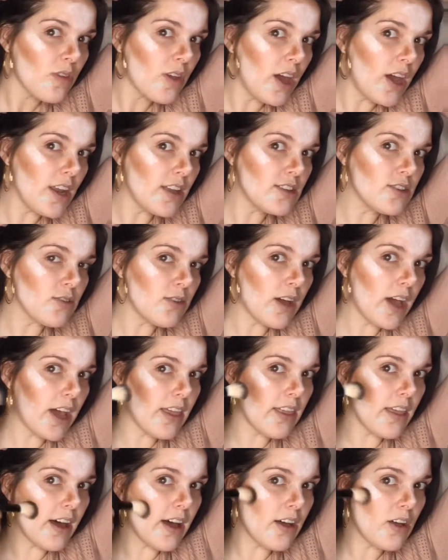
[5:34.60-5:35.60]
And it's
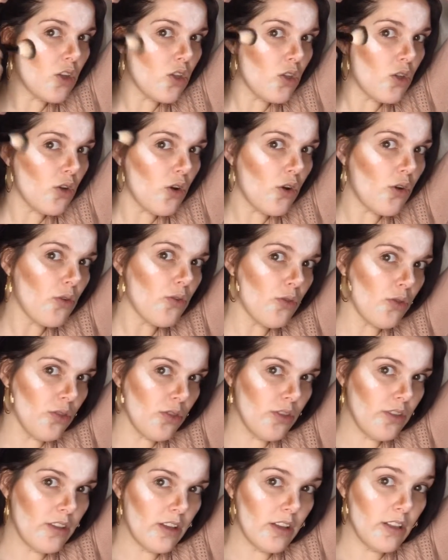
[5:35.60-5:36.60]
okay that
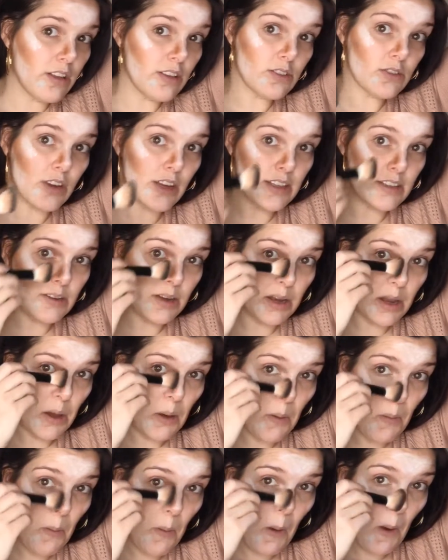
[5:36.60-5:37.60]
it looks crazy right now.
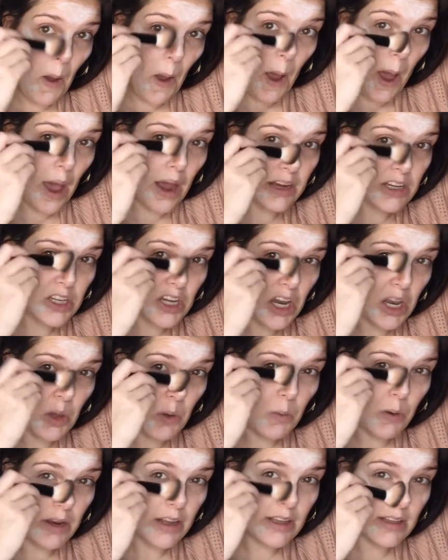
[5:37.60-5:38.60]
I actually kind of
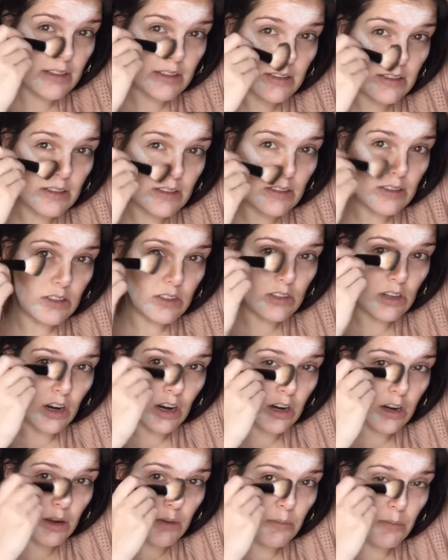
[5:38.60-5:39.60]
want it
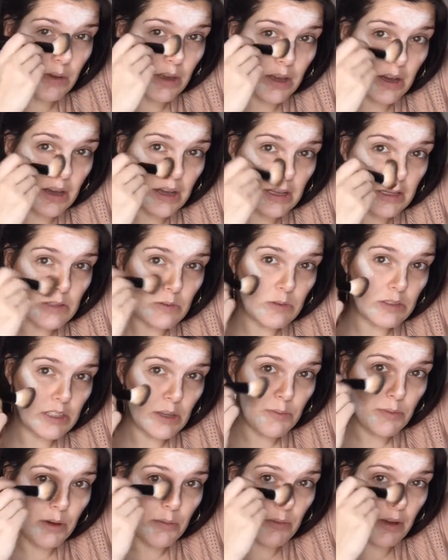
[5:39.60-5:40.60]
dark because once I
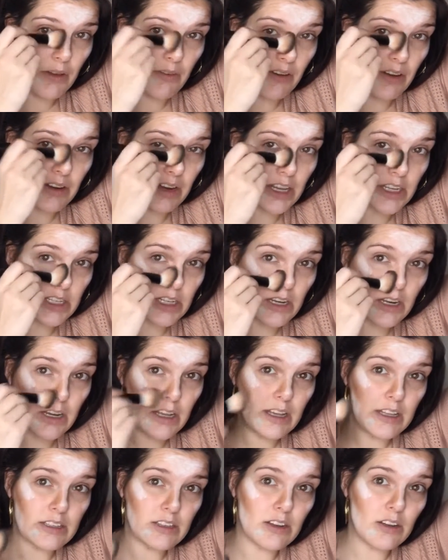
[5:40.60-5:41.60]
put my foundation on
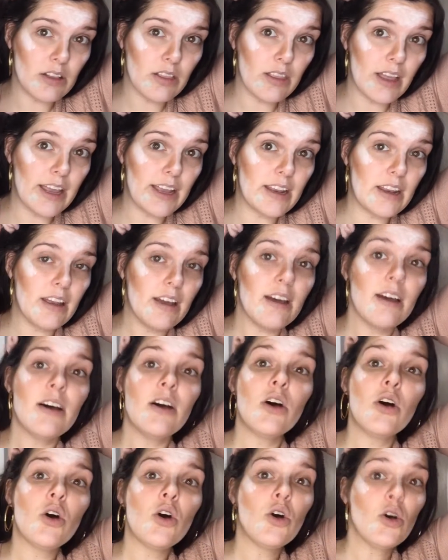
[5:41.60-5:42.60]
it, it's gonna lighten
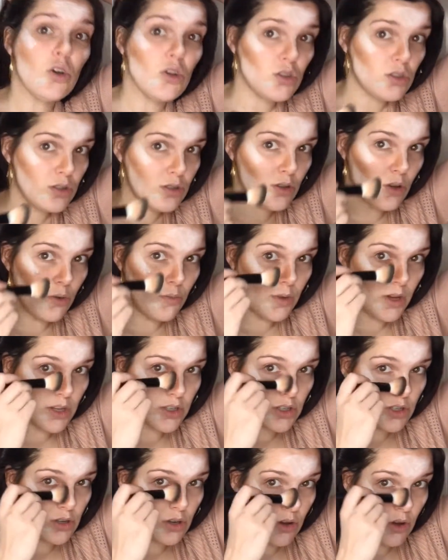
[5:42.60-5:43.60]
so
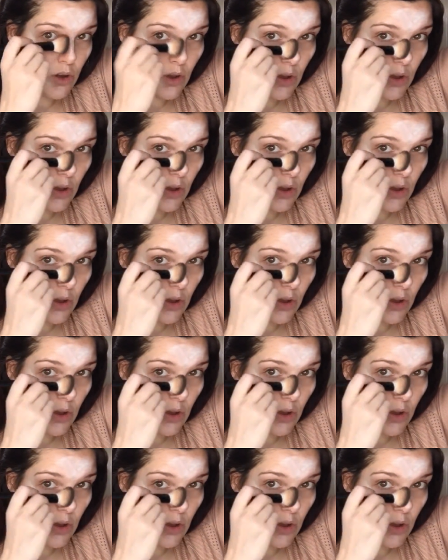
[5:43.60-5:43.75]
much.